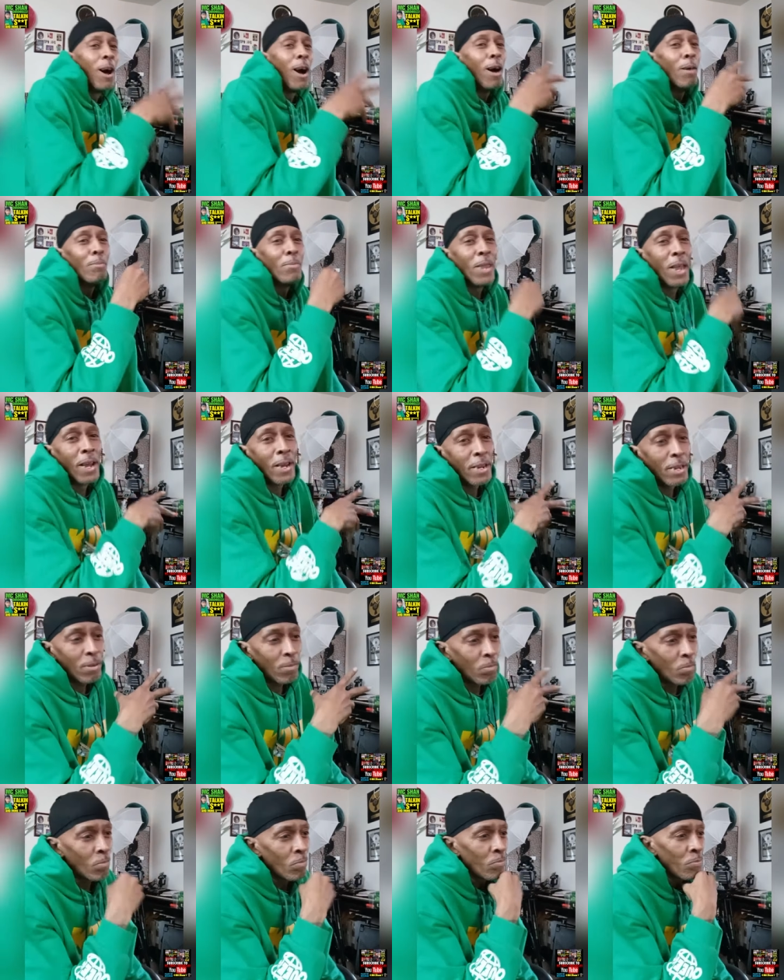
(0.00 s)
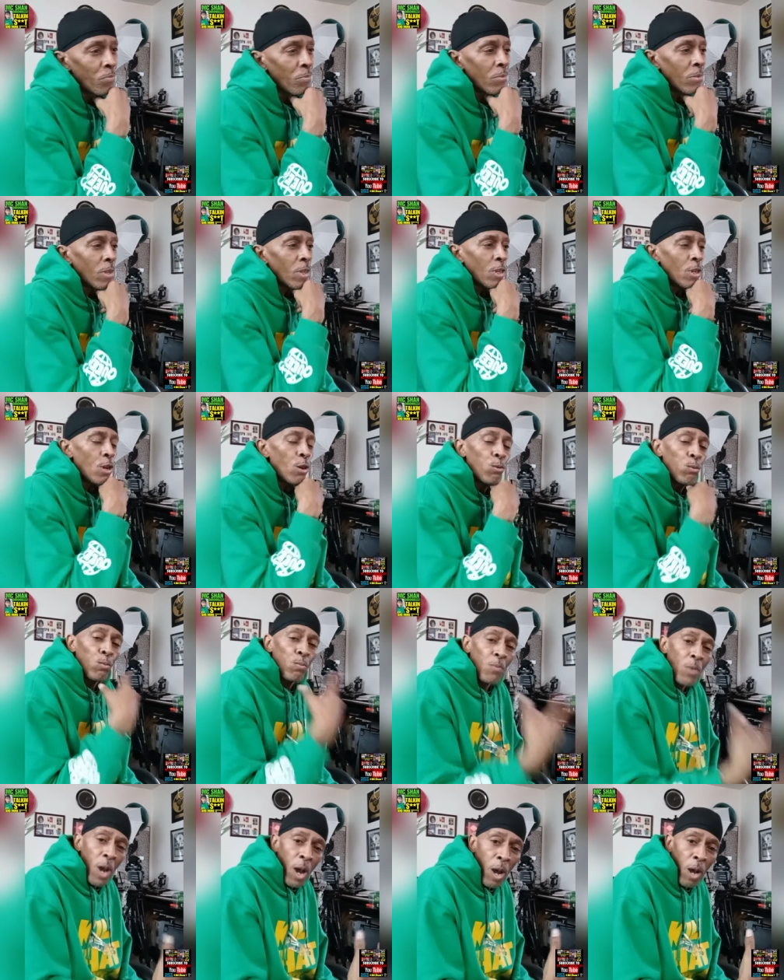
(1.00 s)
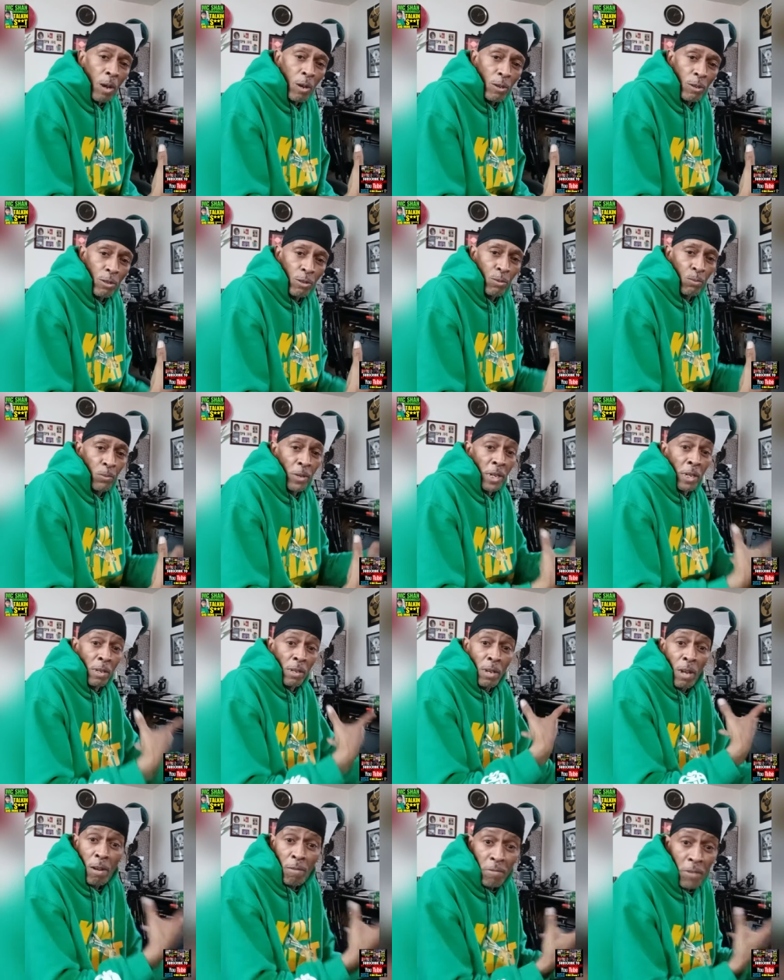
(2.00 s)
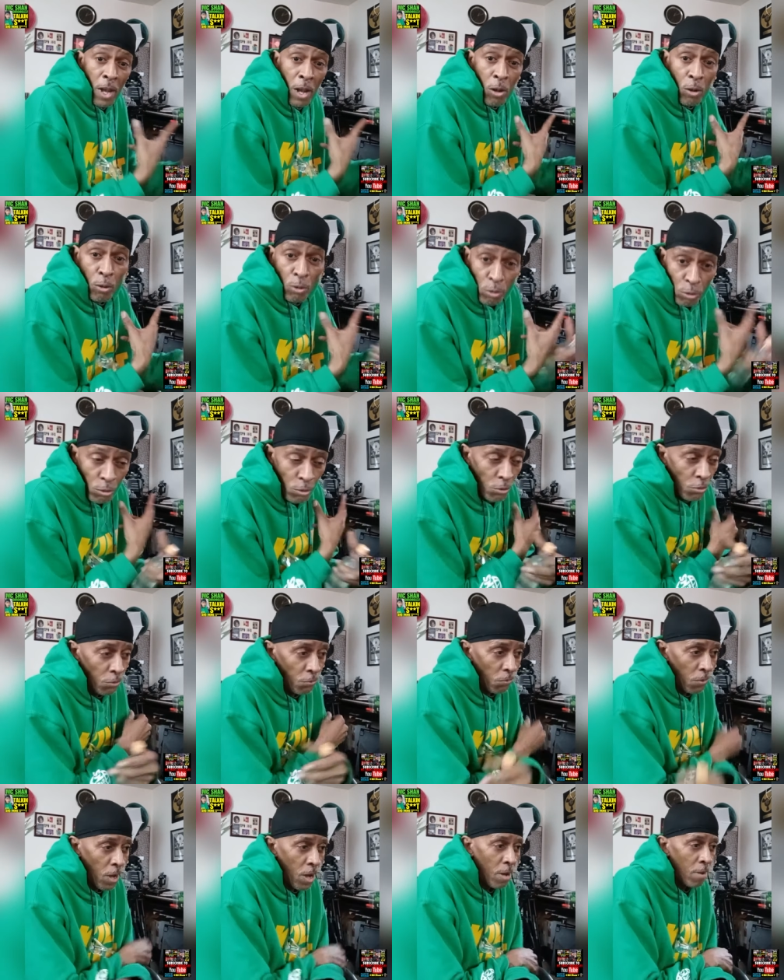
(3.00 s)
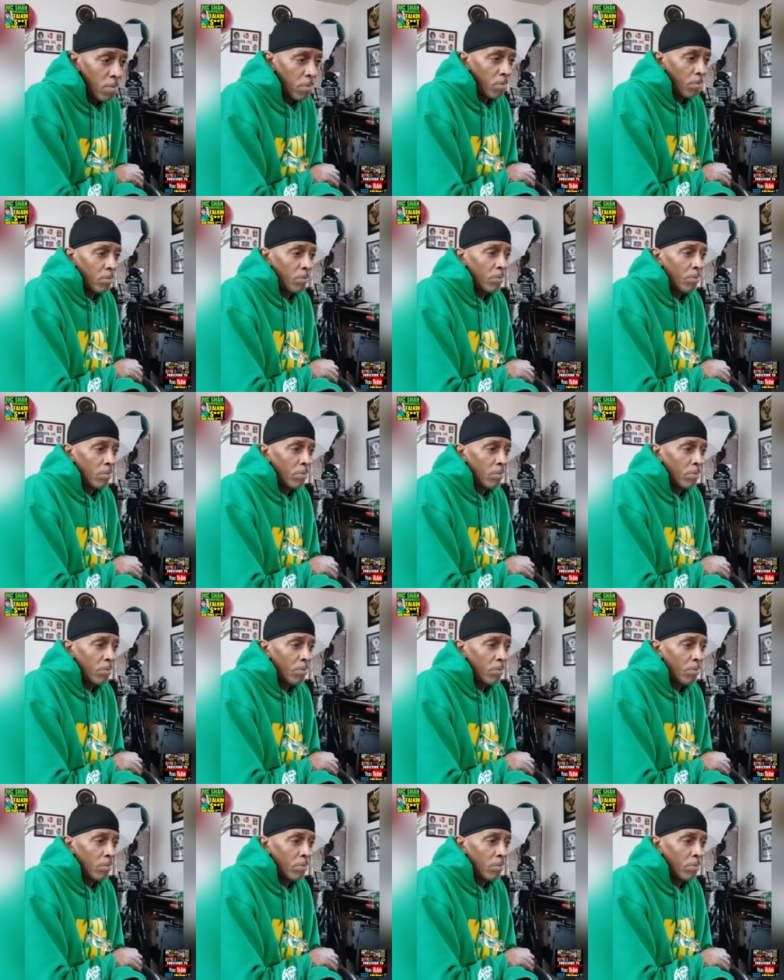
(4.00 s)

I'm like, yo, NAS, we love our hood, right?